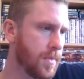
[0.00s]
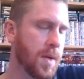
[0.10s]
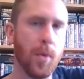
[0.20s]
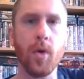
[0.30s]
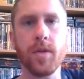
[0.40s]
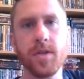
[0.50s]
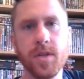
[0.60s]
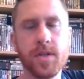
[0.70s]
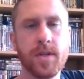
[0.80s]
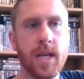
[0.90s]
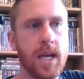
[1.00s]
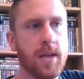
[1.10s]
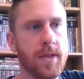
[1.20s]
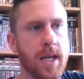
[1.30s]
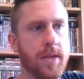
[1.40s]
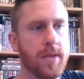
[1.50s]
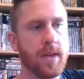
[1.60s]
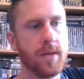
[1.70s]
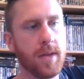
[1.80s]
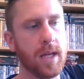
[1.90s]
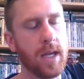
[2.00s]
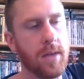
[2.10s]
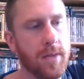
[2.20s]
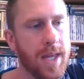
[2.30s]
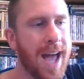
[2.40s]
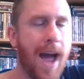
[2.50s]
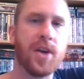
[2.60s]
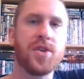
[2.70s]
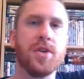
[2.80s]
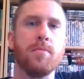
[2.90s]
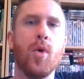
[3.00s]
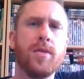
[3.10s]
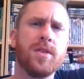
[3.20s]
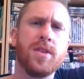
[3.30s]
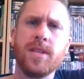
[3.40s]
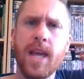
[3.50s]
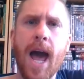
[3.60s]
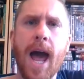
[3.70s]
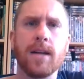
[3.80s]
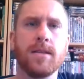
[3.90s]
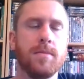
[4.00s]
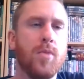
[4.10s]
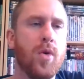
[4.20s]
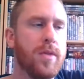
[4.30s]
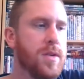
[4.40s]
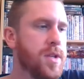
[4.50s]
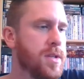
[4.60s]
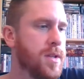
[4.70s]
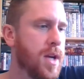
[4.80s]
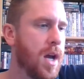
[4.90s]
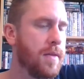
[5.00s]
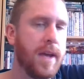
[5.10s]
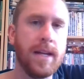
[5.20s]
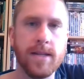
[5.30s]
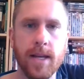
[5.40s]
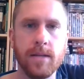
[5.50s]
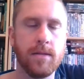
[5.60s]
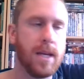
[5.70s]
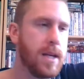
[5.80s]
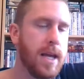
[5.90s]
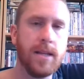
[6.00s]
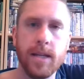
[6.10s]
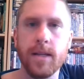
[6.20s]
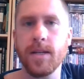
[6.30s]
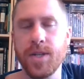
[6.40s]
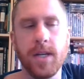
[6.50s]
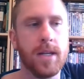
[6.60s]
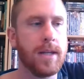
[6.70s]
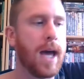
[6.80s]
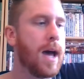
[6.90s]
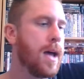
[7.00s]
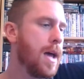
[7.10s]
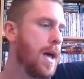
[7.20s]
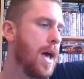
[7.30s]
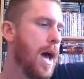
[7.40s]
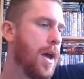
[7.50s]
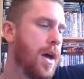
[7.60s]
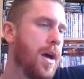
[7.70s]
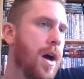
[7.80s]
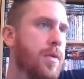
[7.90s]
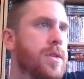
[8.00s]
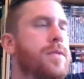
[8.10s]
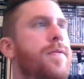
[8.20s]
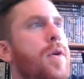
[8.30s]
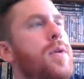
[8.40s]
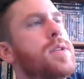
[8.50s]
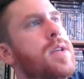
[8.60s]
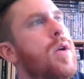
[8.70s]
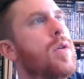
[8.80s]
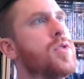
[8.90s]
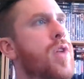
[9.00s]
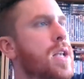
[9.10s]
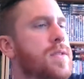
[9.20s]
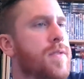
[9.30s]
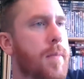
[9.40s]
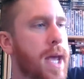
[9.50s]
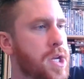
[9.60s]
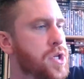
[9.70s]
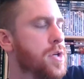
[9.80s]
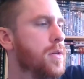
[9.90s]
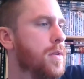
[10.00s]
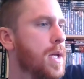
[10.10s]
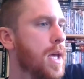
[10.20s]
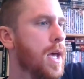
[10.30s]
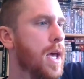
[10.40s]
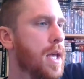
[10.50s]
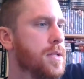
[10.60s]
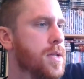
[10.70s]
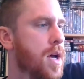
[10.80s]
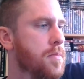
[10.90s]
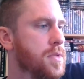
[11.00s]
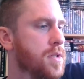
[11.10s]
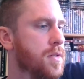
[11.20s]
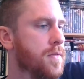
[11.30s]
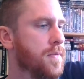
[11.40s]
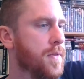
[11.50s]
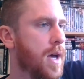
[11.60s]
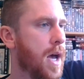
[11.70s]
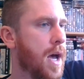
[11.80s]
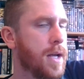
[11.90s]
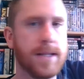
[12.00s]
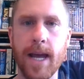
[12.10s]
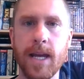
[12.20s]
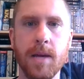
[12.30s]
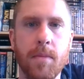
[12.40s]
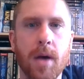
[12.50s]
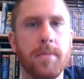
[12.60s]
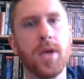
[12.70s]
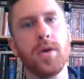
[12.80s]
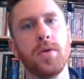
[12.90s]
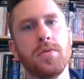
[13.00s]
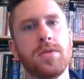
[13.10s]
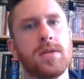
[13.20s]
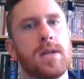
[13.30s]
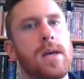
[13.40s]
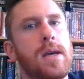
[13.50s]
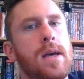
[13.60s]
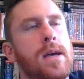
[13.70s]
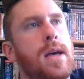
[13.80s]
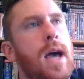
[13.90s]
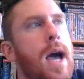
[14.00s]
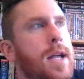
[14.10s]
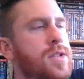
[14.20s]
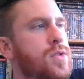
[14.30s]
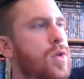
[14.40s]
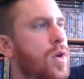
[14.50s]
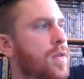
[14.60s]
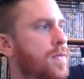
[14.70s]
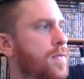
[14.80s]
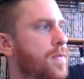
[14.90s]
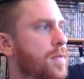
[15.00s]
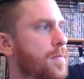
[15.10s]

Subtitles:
more than just the action, more than just the act, more than just the kind of he said that he did this, she did that, and I was focusing on transformation in terms of taking my muse and sort of